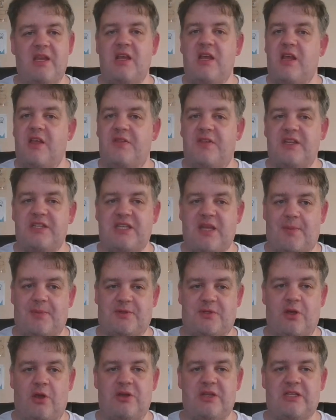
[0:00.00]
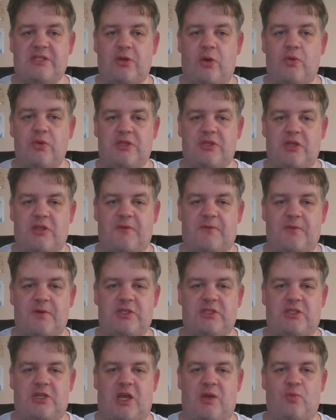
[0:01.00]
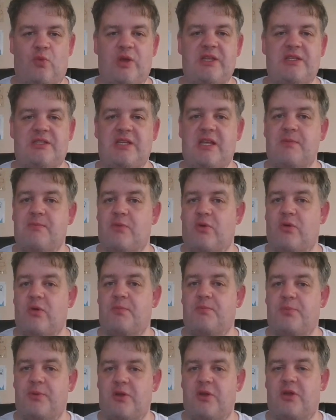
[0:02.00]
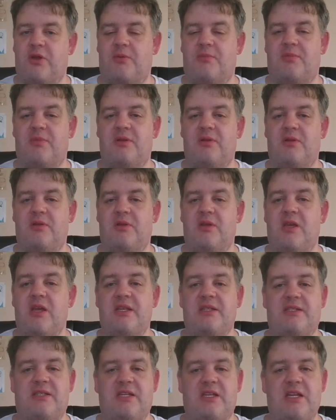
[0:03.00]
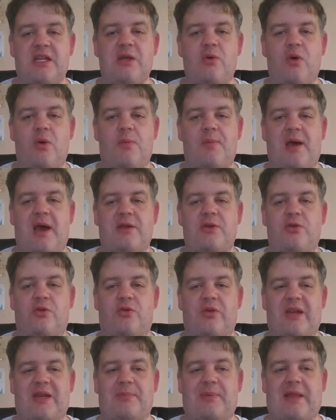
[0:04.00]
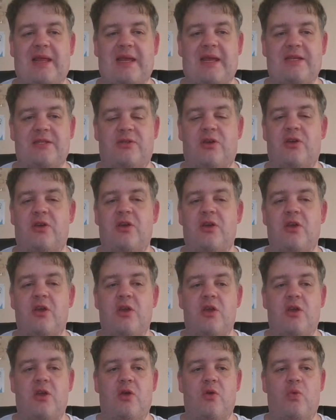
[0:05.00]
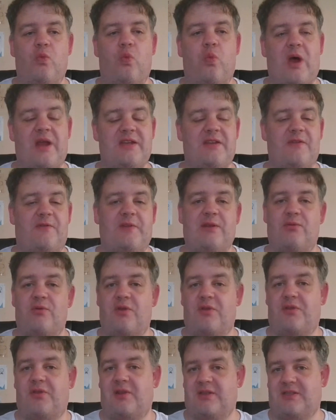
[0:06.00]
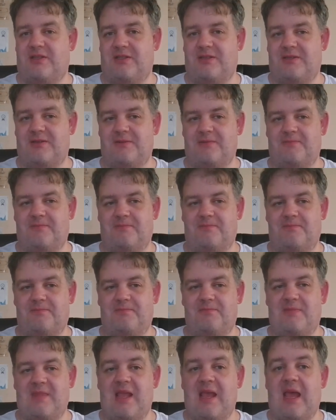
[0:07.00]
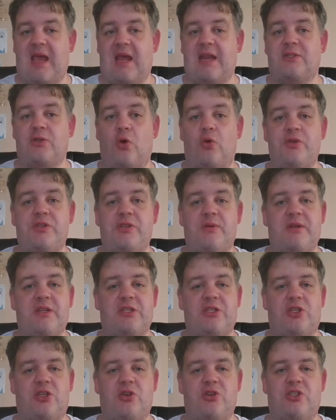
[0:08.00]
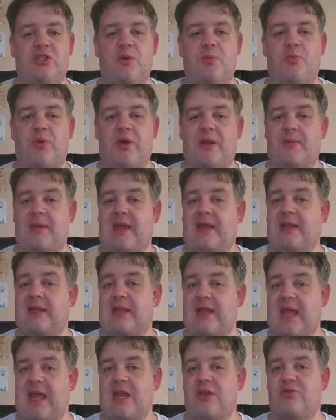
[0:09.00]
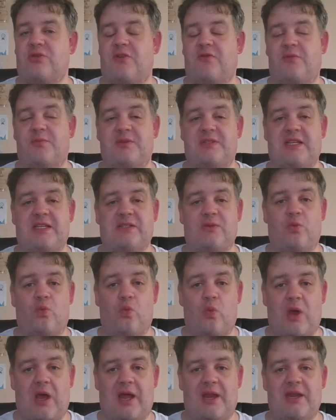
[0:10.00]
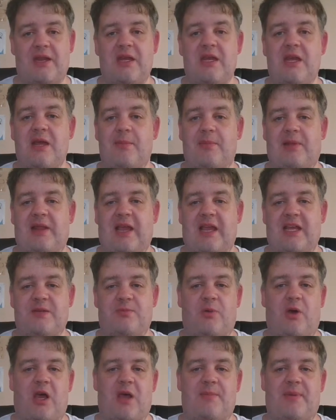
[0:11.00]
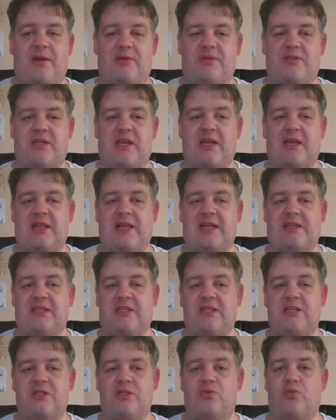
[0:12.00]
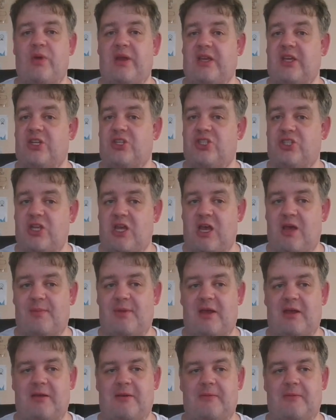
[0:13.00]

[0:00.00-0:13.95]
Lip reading: This episode is also the first time we see Mirror Burnham. Sonequa Martin Green plays her wonderfully ruthless. And it's also an excuse to bring back Landry from Season 1, played by Battlestar Galactica's Rekha Sharma.